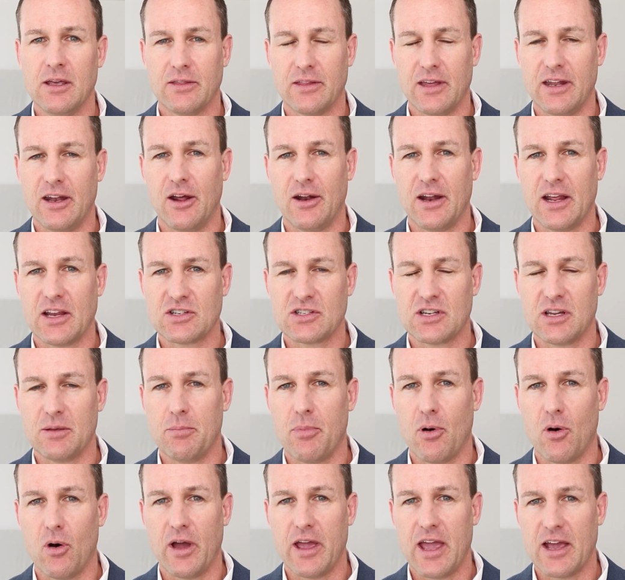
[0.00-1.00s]
They don't actually
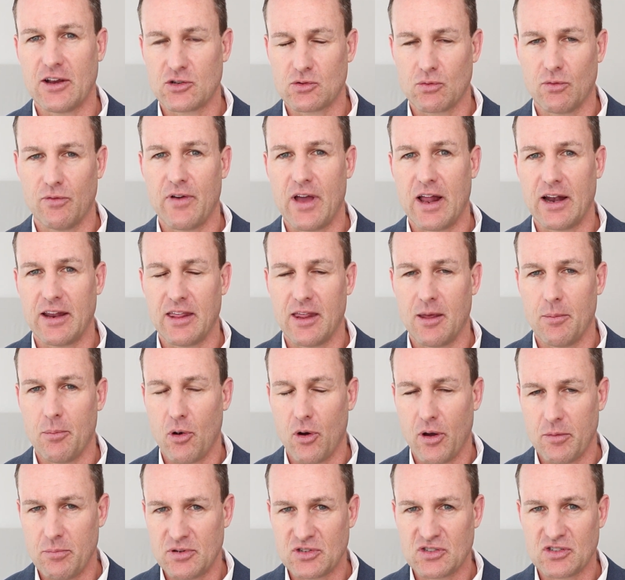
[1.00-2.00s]
buy actual value, they
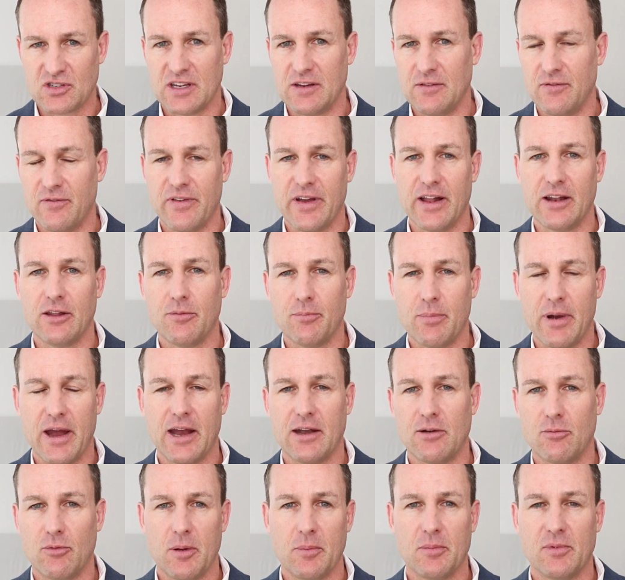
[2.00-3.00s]
buy perceived value,
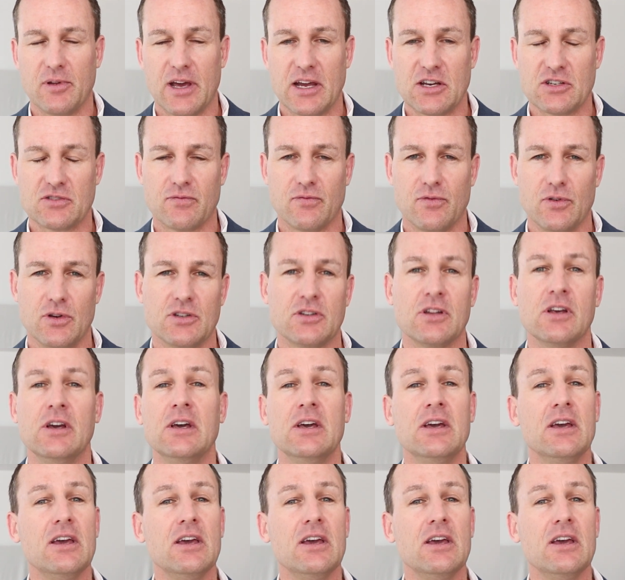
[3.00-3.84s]
brand and reputation first.